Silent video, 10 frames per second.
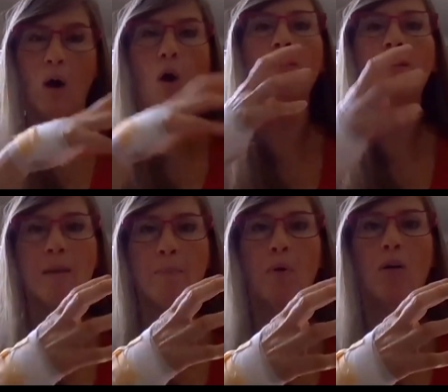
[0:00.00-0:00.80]
all the
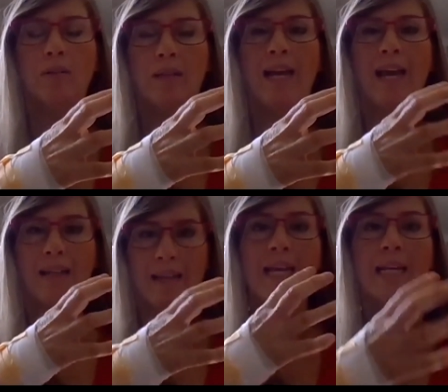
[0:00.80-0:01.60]
support
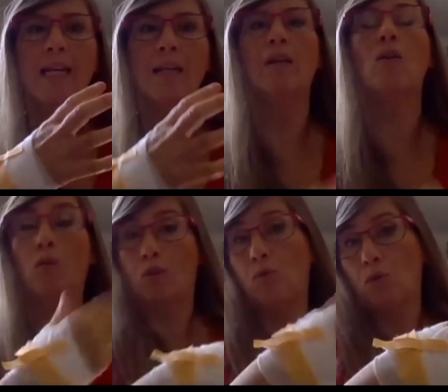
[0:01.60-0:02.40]
they need in
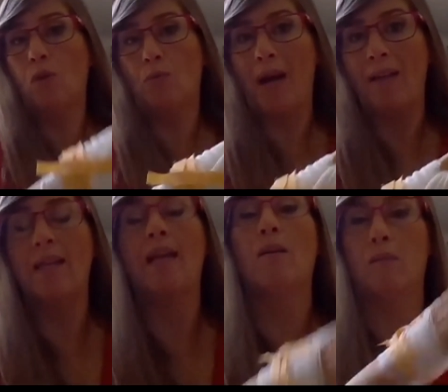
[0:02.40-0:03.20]
order to do the right
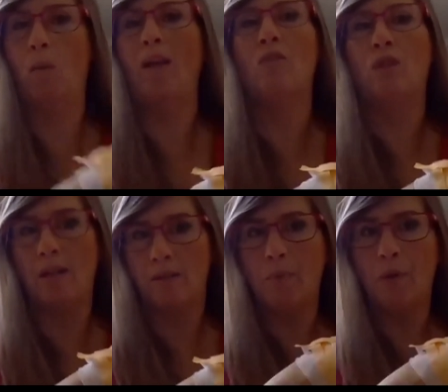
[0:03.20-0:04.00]
thing, whether they
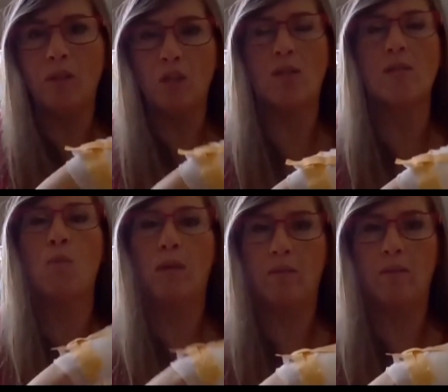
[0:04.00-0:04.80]
are the politicians
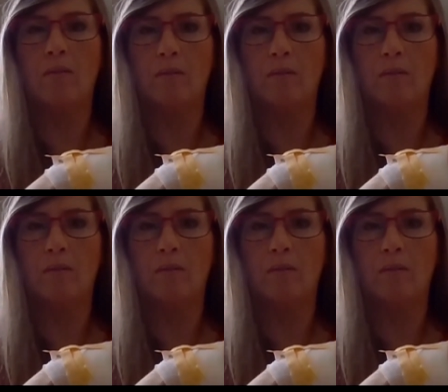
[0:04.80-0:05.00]
with,